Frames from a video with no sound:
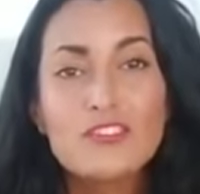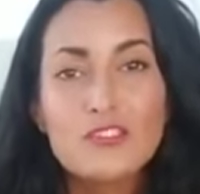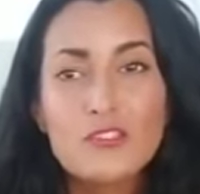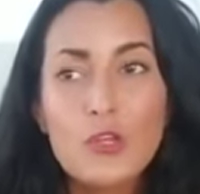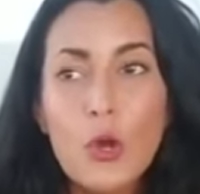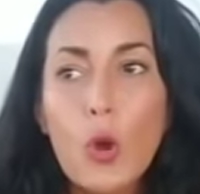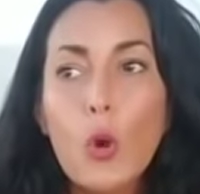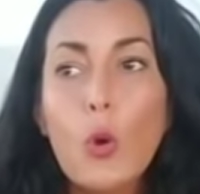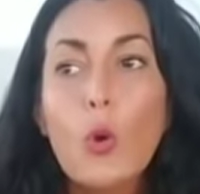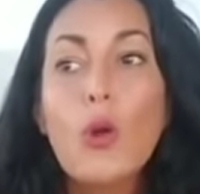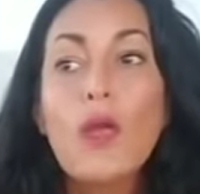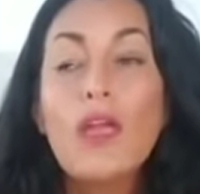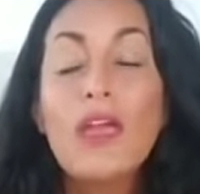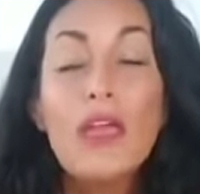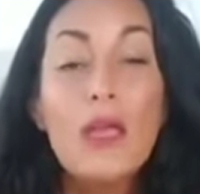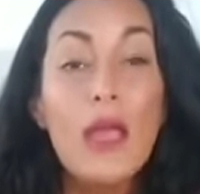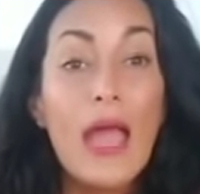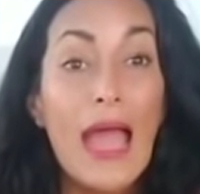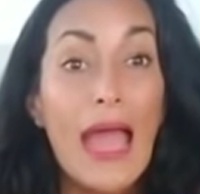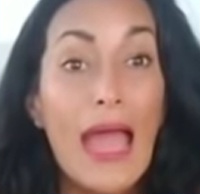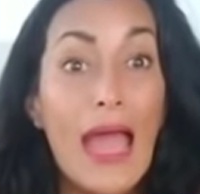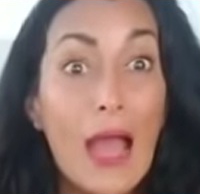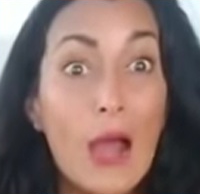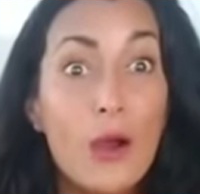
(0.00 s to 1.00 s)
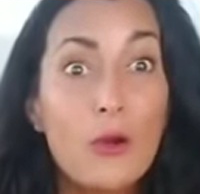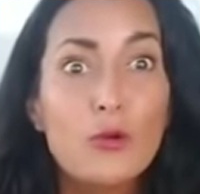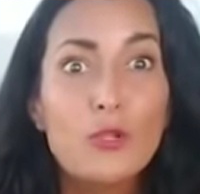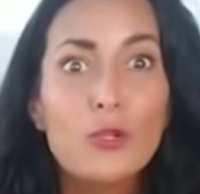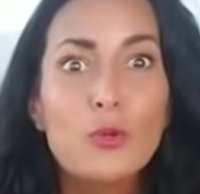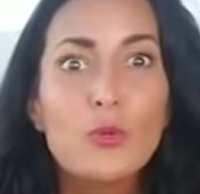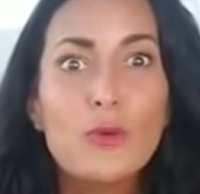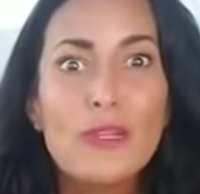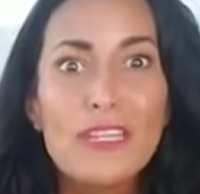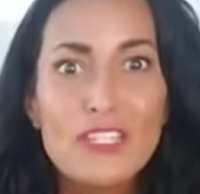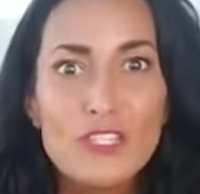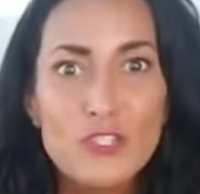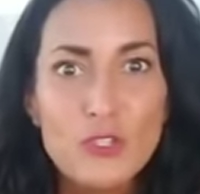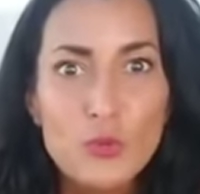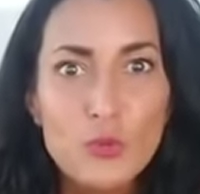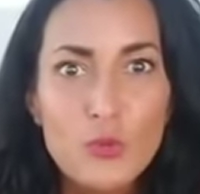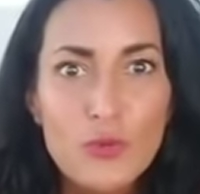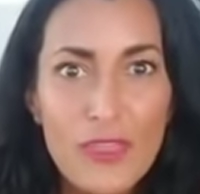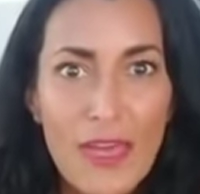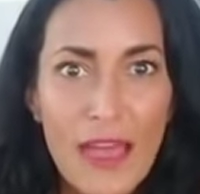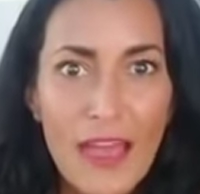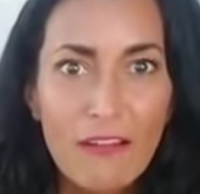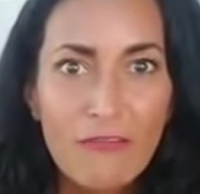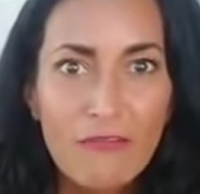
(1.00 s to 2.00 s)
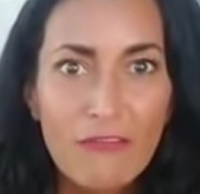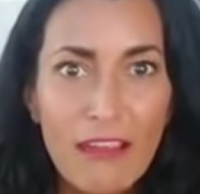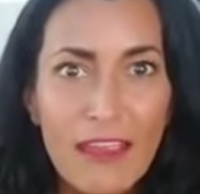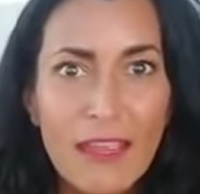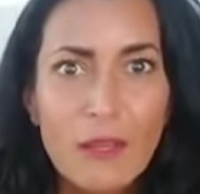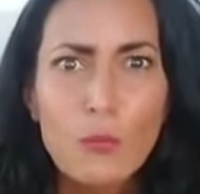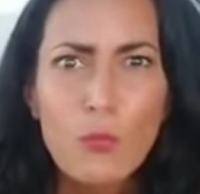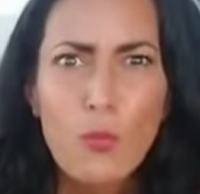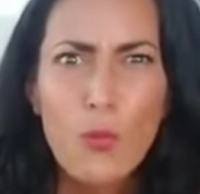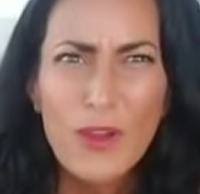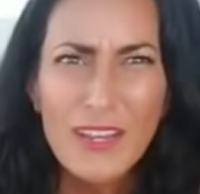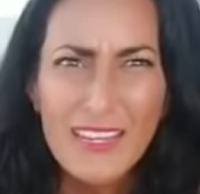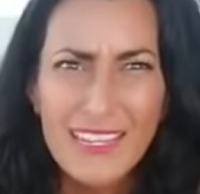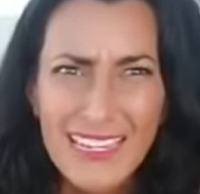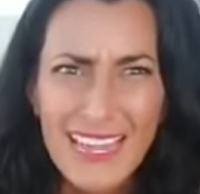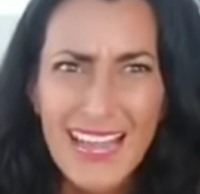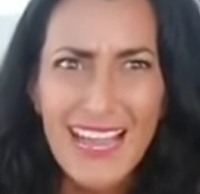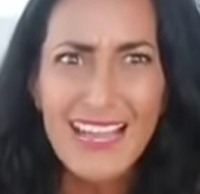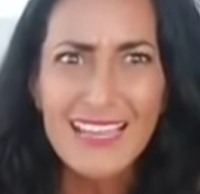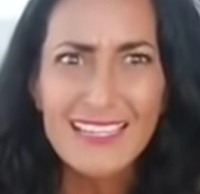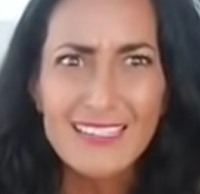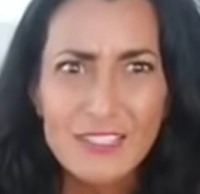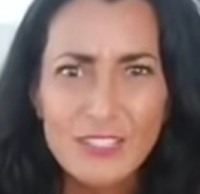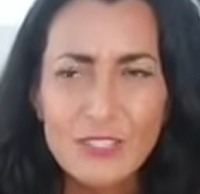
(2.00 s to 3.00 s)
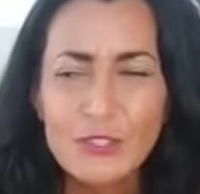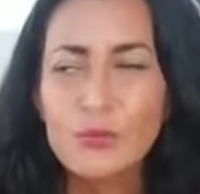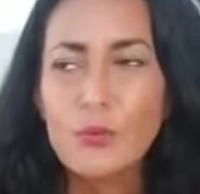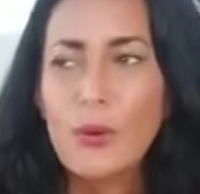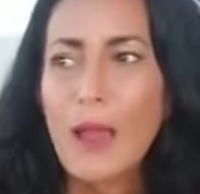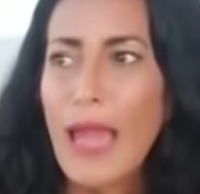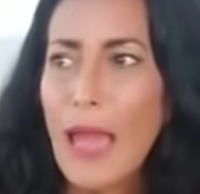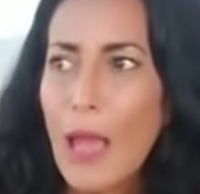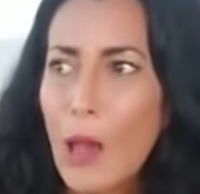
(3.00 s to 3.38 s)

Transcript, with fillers: So, how do we do that, right? What did I do?